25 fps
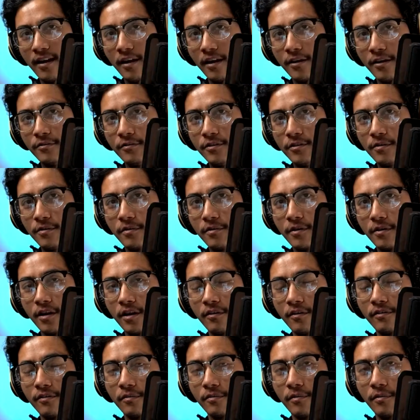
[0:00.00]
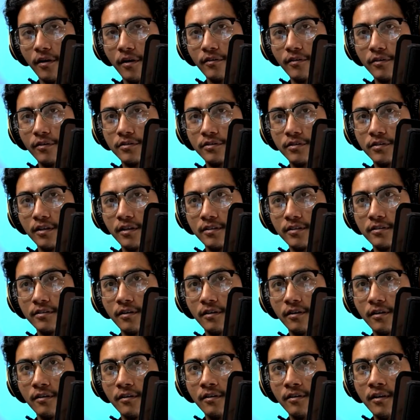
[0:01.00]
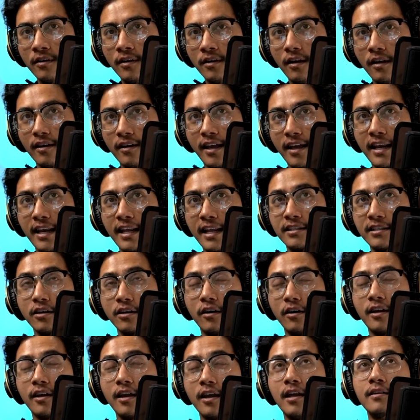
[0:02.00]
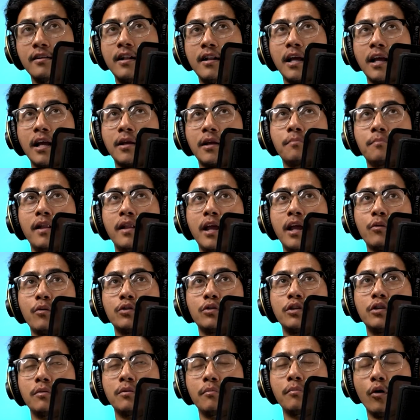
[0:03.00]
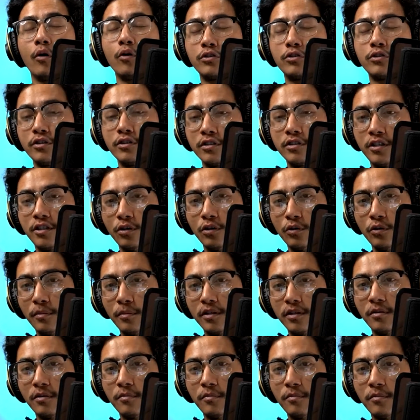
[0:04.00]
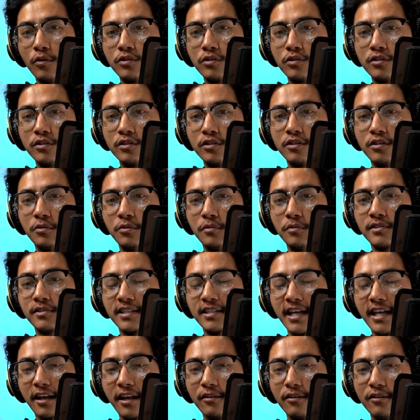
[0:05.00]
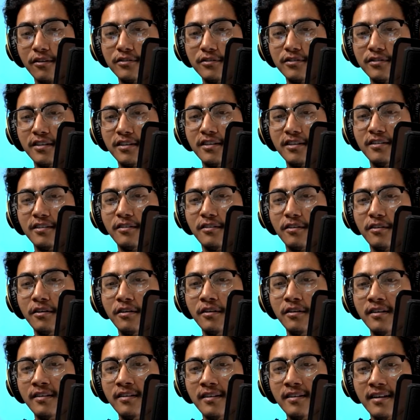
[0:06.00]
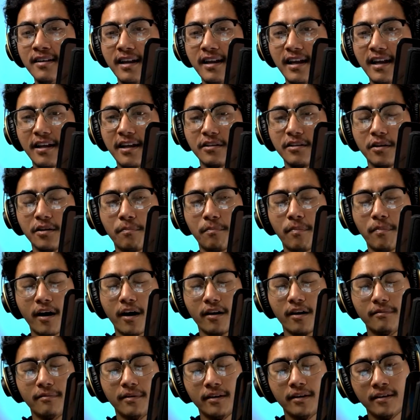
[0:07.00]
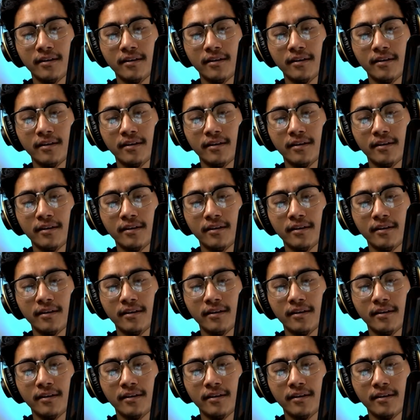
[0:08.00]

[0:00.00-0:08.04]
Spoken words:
need to be careful about those things, Again, it's like playing with emotions, human psychology, another part of it.